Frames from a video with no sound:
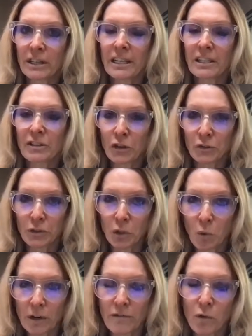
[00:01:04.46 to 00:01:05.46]

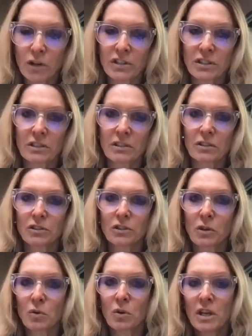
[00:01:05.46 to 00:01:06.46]
industrial workforces.
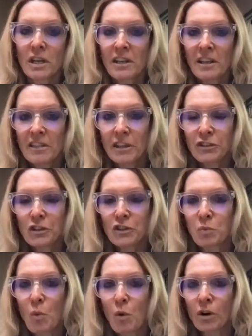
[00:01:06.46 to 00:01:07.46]
So this is
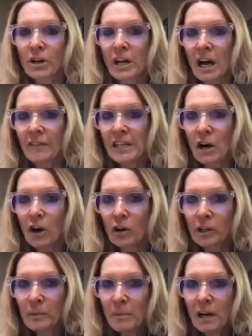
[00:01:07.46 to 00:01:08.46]
worn on the
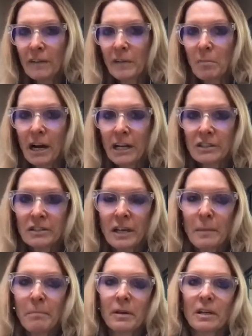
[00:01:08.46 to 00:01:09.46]
arm, on the bicep,
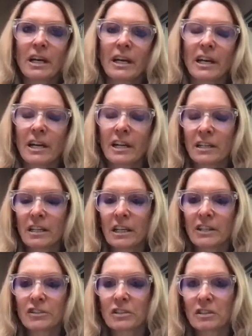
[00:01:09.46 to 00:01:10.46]
and
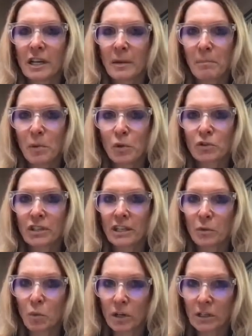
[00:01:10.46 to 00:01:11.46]
it samples a
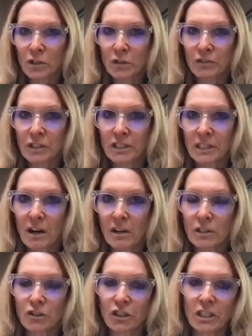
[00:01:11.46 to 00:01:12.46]
worker's
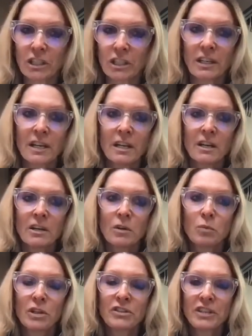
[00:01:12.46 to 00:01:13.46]
physiology
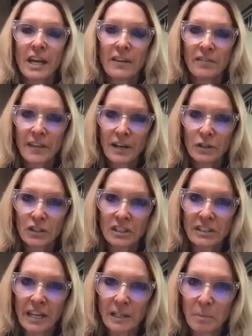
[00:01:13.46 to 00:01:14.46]
with
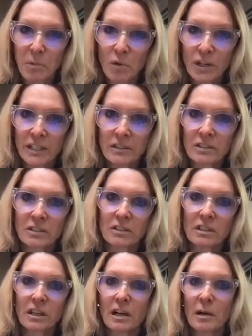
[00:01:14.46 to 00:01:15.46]
10,000 data points
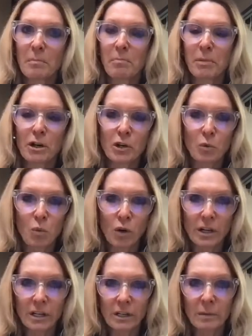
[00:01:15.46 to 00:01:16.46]
per
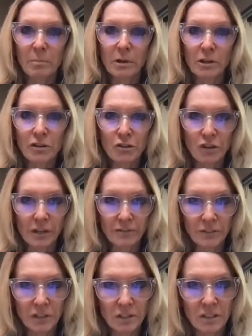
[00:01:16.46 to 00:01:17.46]
worker per
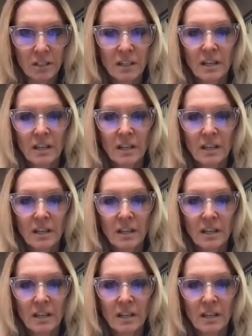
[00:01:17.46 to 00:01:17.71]
shift.